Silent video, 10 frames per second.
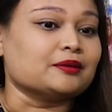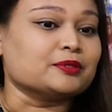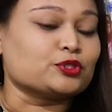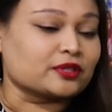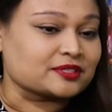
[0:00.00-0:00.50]

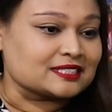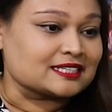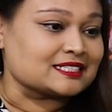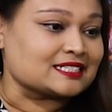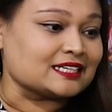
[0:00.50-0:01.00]
in
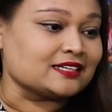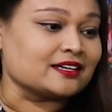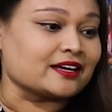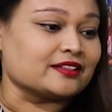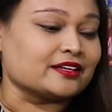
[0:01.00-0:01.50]
2019,
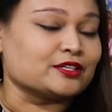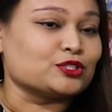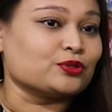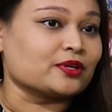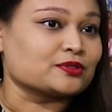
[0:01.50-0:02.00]
and then in
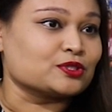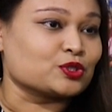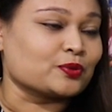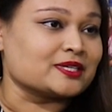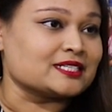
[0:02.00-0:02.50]

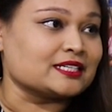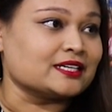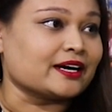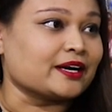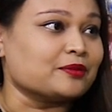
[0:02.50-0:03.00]

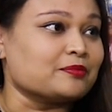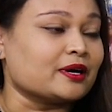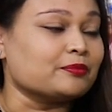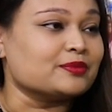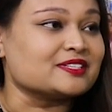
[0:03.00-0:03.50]
2020 I am
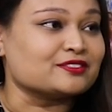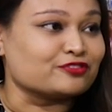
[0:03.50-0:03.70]
a Miss